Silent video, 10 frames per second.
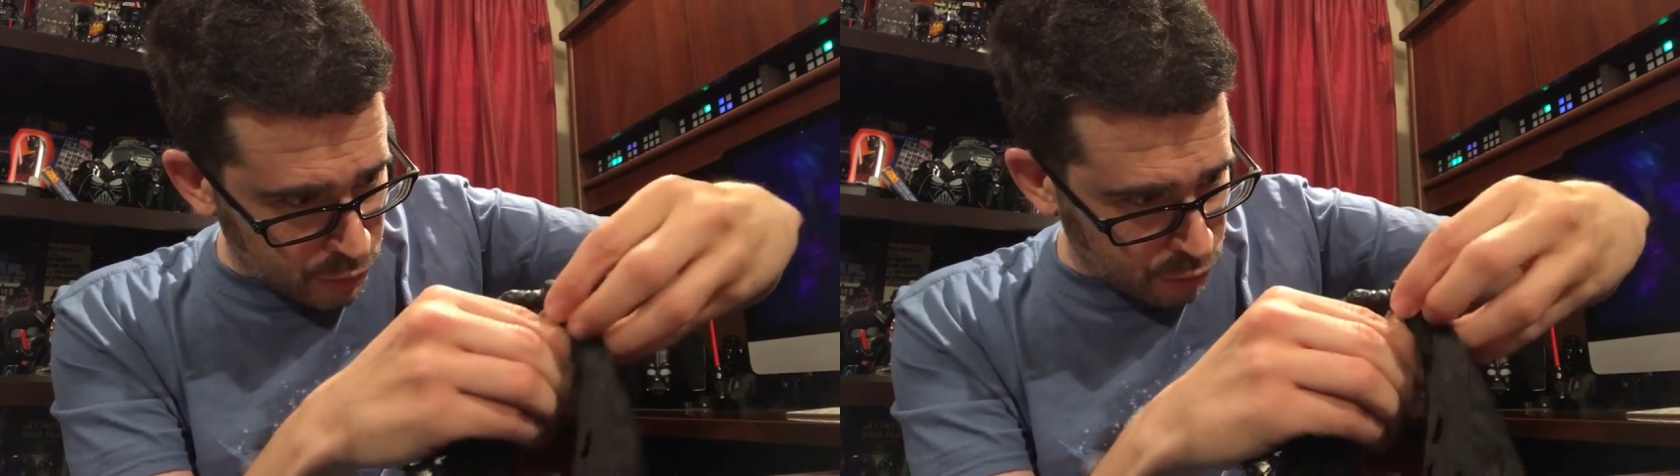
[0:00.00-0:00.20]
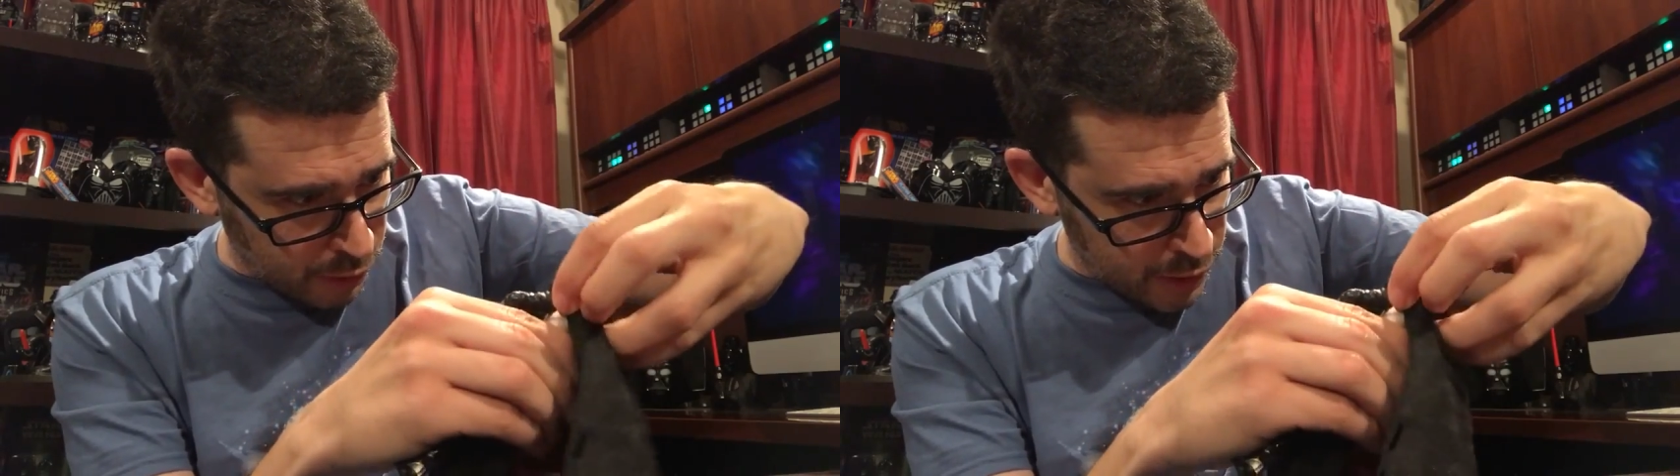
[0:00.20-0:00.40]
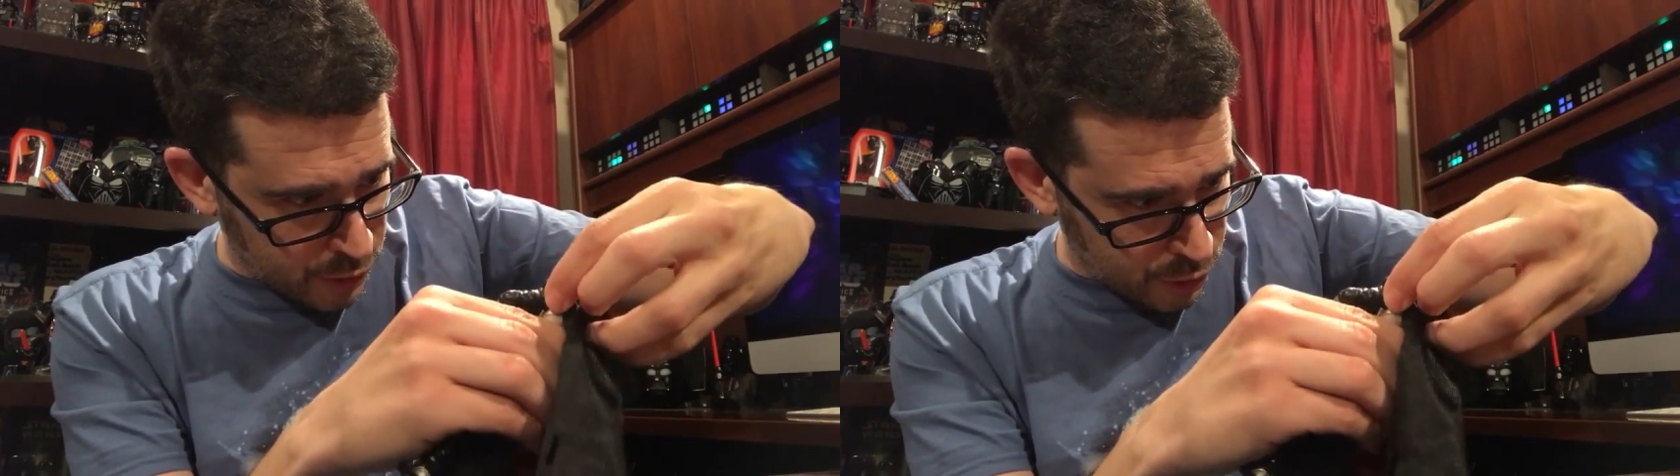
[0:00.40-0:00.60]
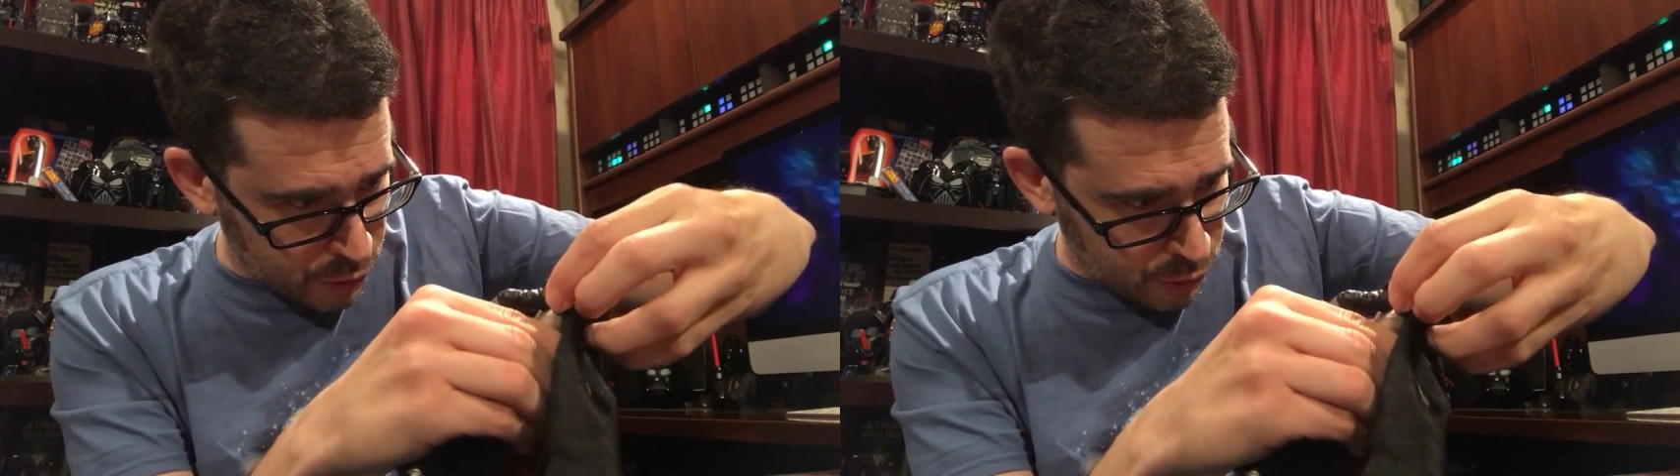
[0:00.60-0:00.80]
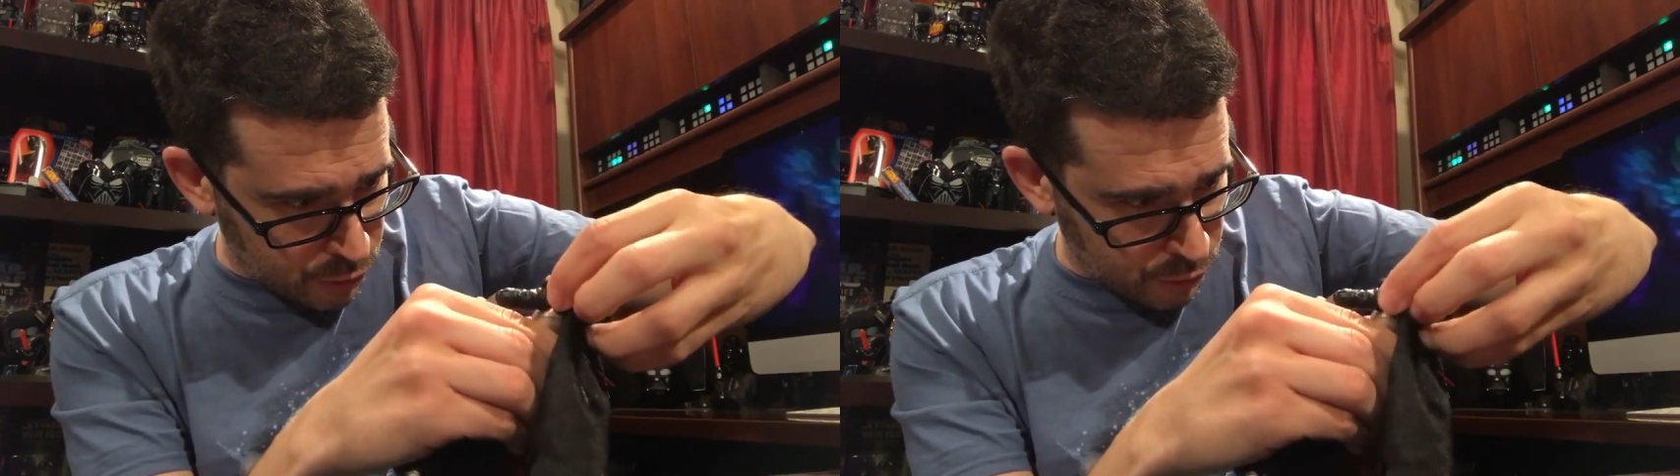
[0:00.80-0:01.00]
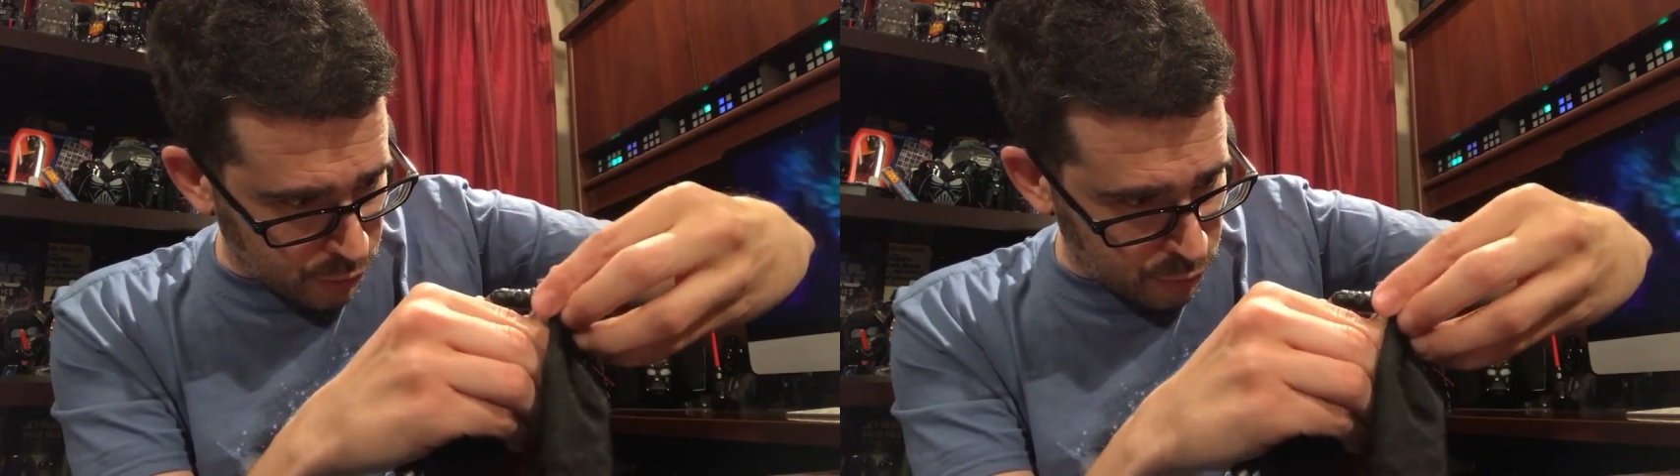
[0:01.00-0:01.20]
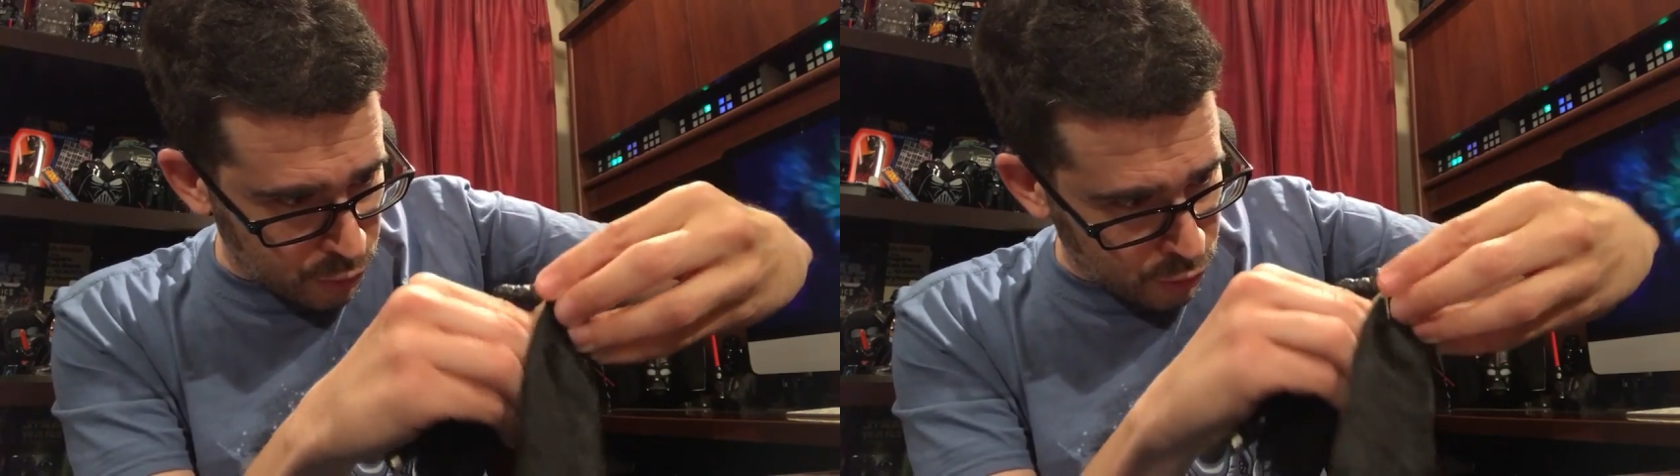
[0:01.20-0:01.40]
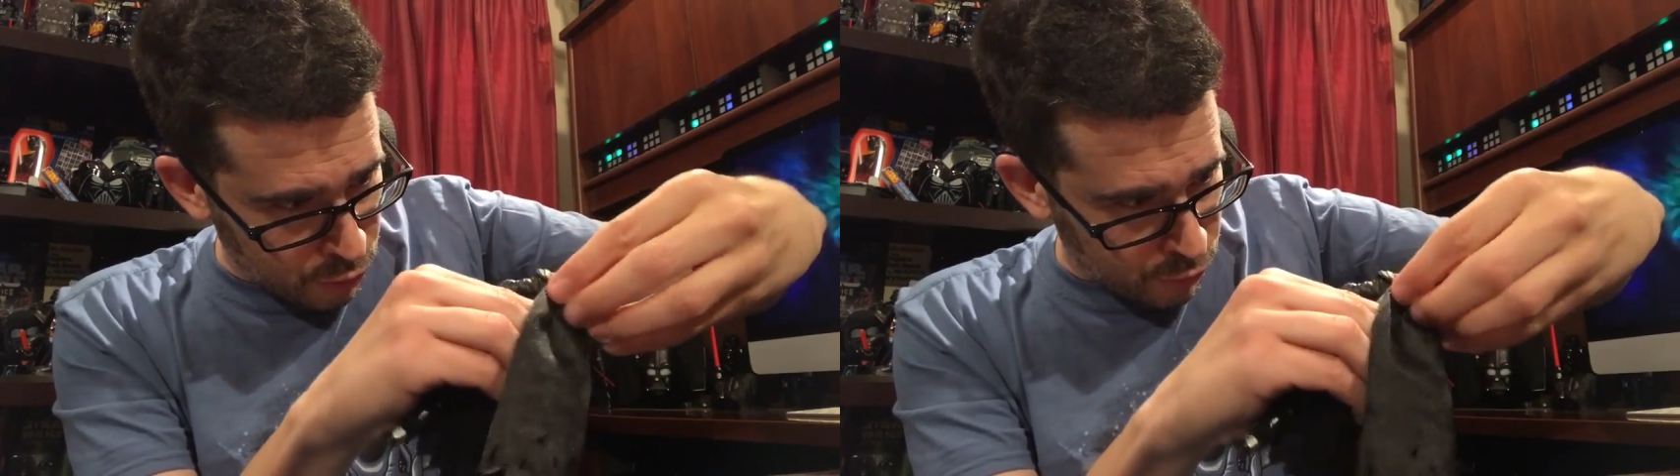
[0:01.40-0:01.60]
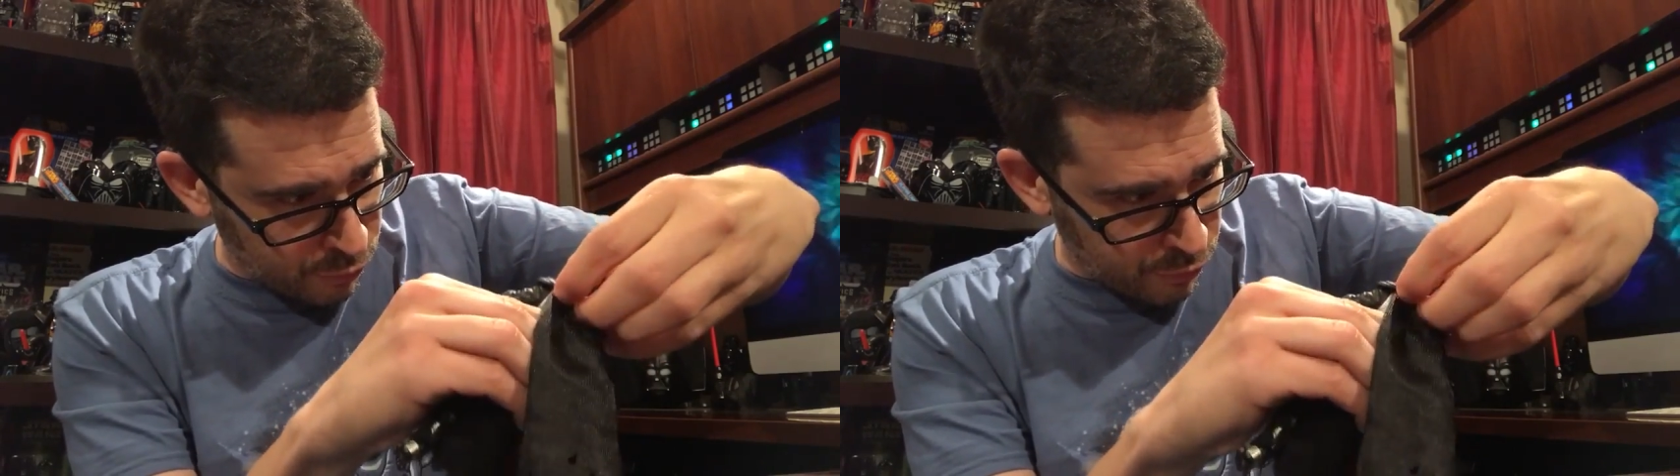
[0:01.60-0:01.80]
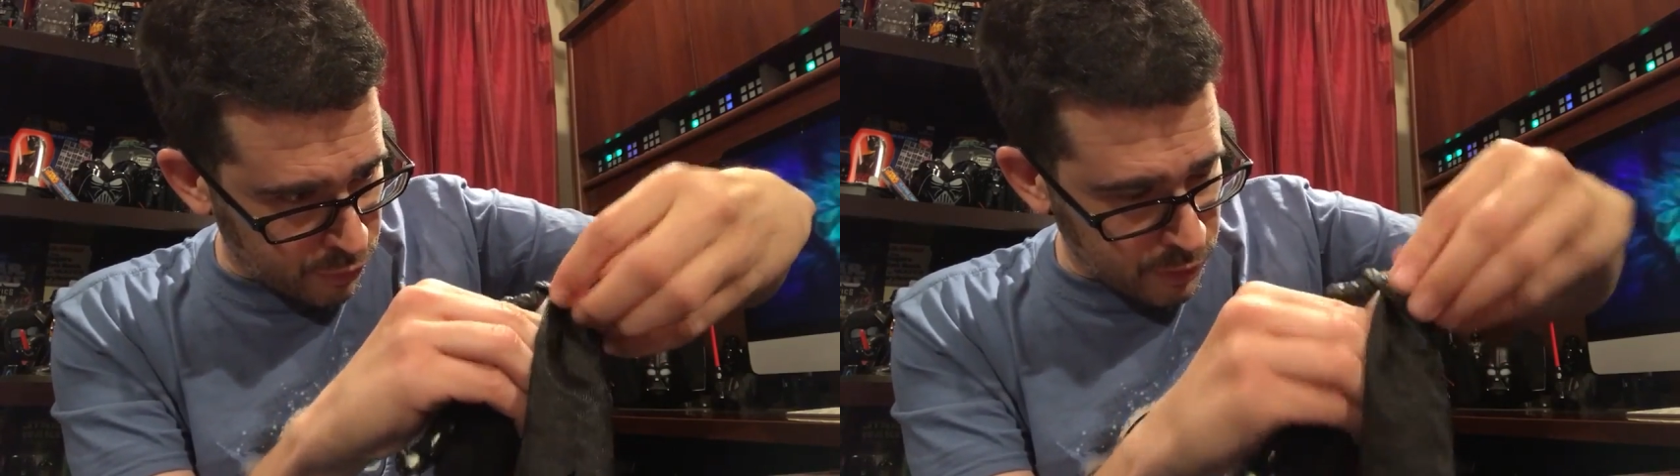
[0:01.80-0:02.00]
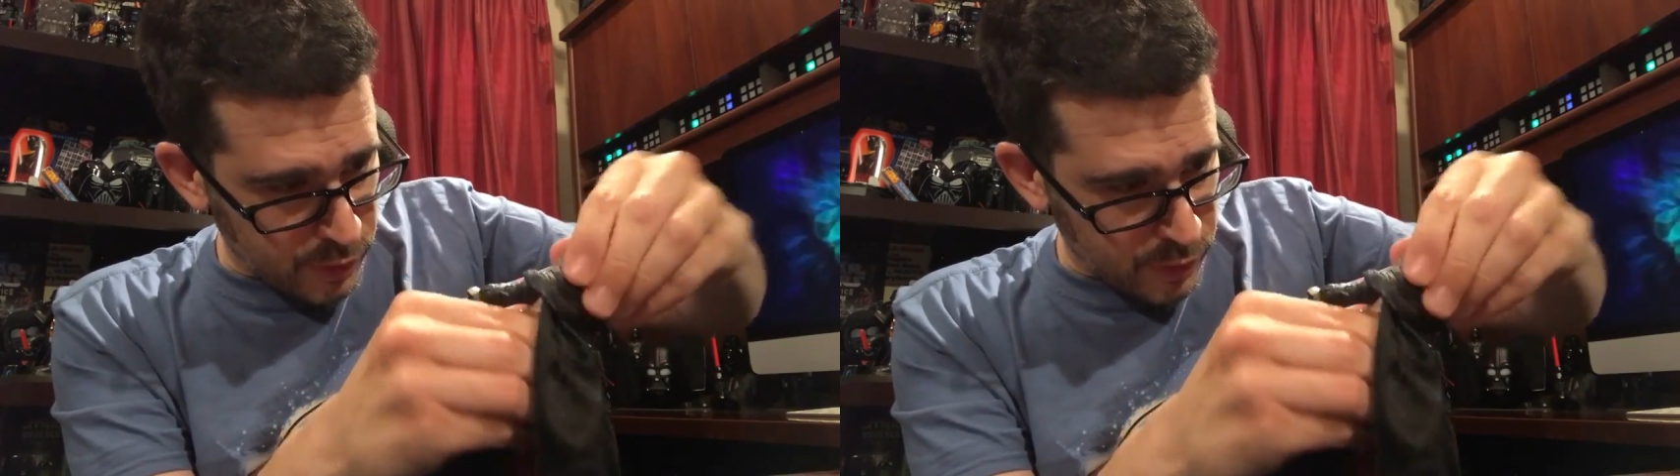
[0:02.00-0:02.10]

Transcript: try to remove,